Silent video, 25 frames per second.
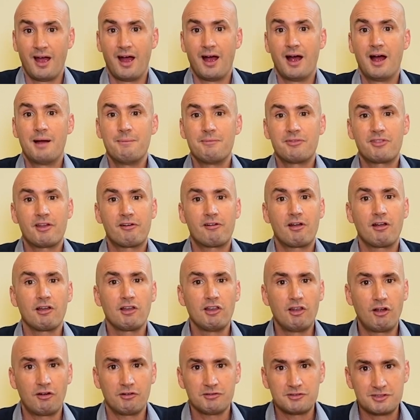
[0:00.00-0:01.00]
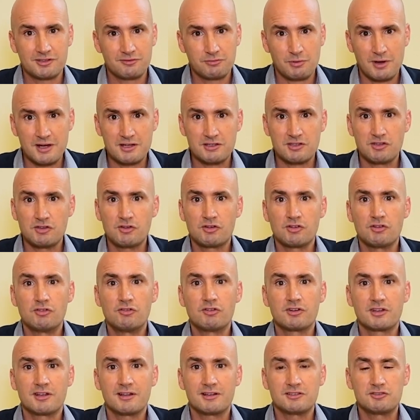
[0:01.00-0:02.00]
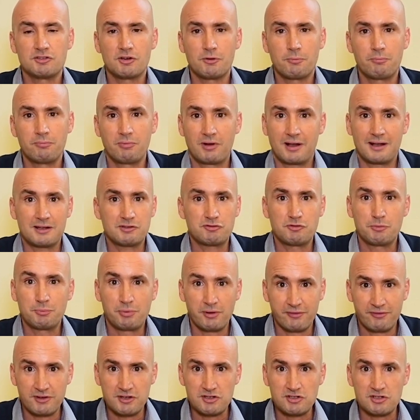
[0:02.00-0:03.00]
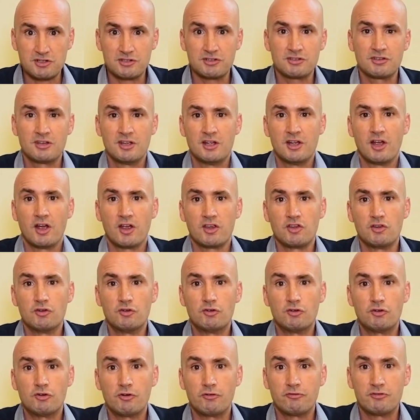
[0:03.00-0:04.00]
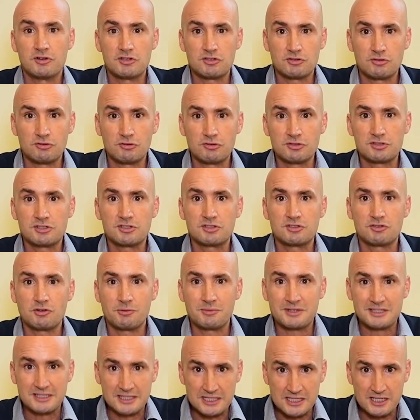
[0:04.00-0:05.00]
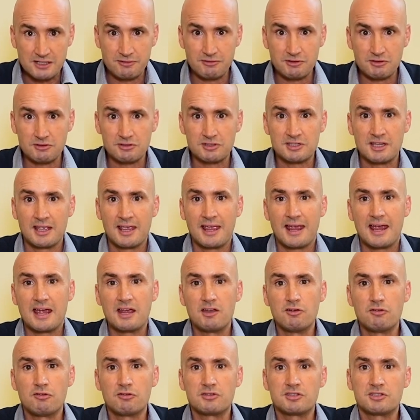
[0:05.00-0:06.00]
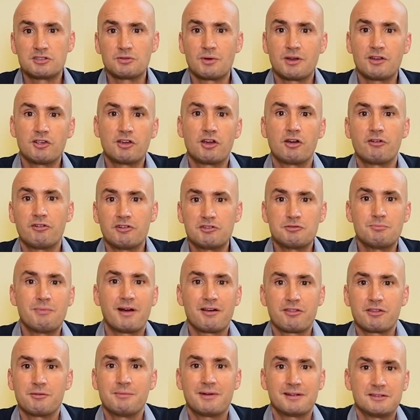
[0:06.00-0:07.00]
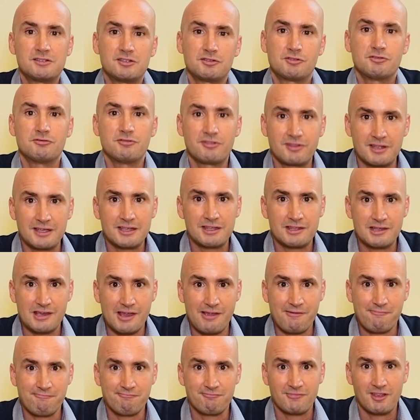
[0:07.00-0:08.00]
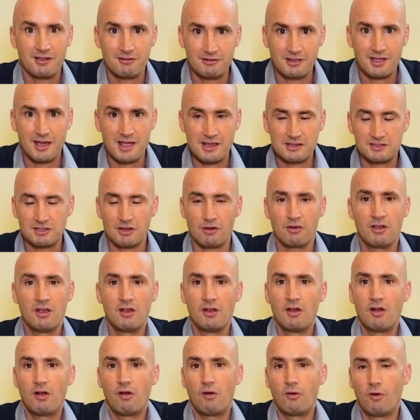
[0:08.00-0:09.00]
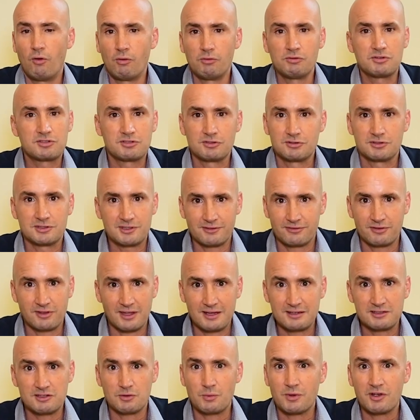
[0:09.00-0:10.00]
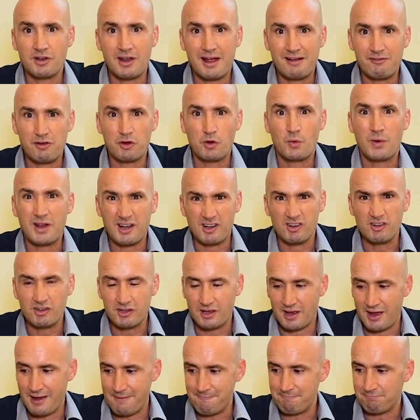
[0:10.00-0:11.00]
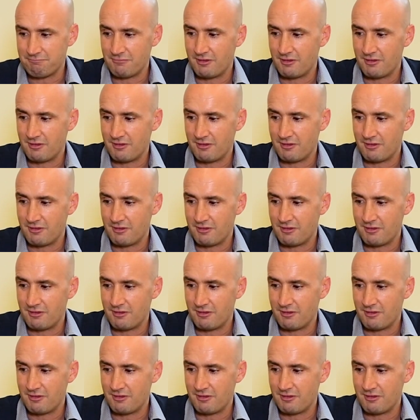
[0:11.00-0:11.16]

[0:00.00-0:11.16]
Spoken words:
There are lots of ways that you can organise your classroom provision, your resources, your materials, in order to encourage mathematical thinking. Okay, so all sorts of things that we're going to have a quick look at.